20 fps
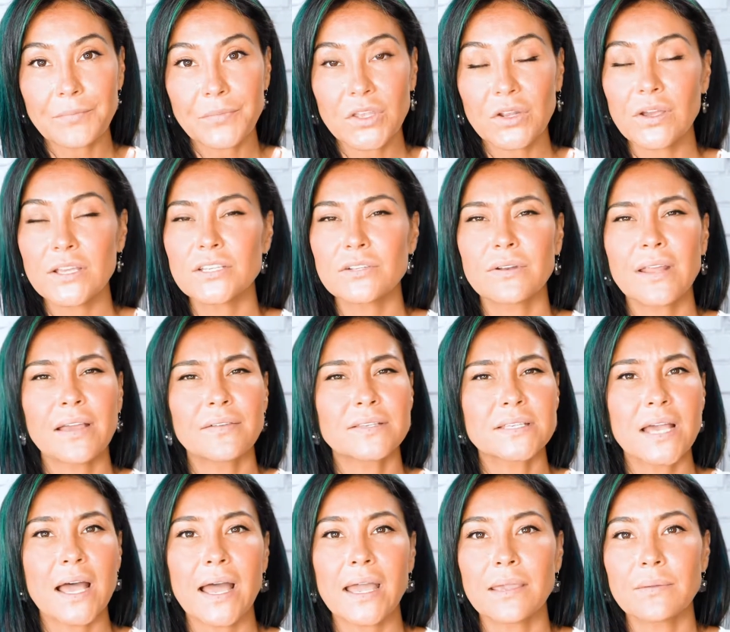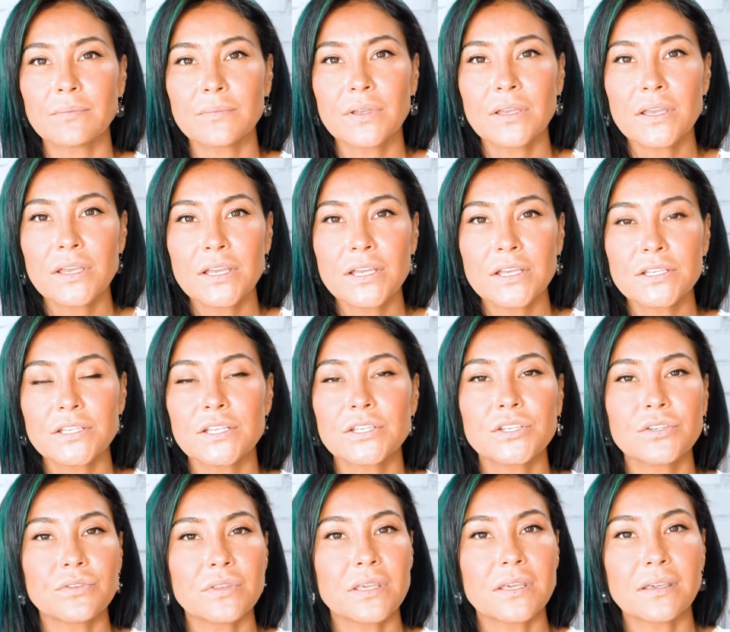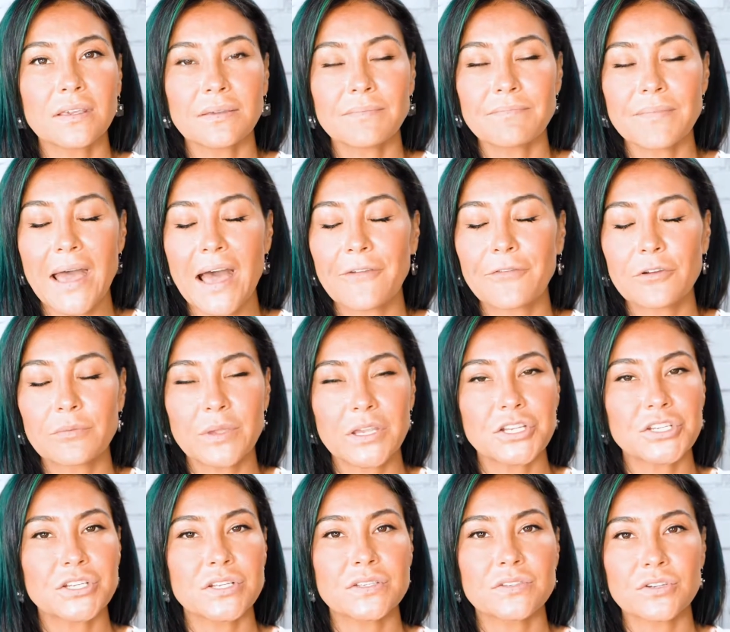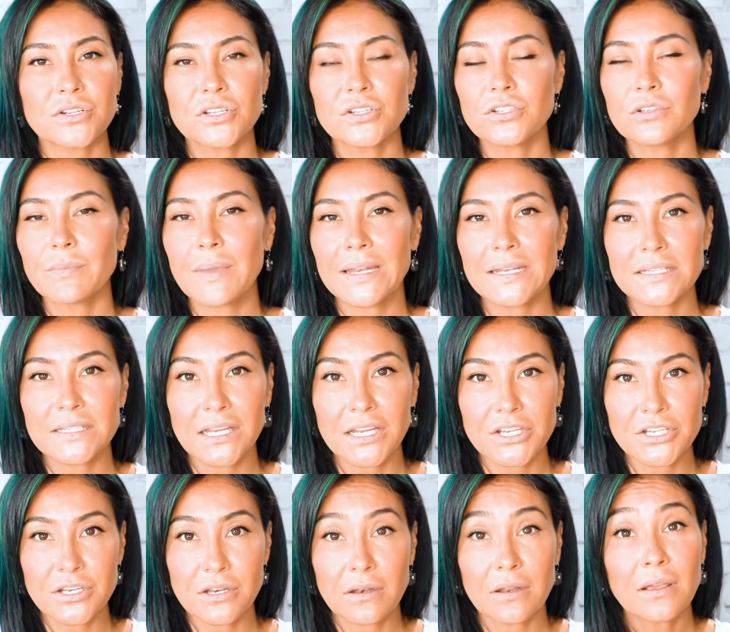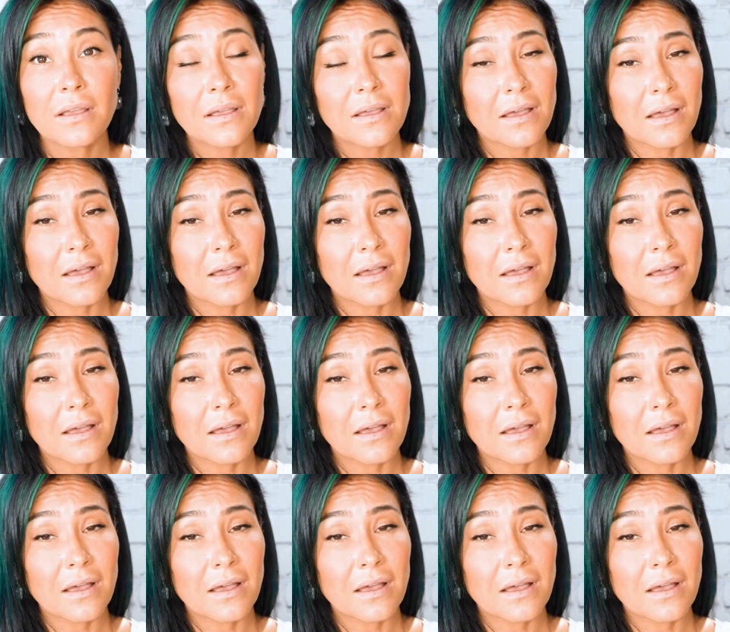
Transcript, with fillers: you know, I don't have time to do the affirmations or to do meditation.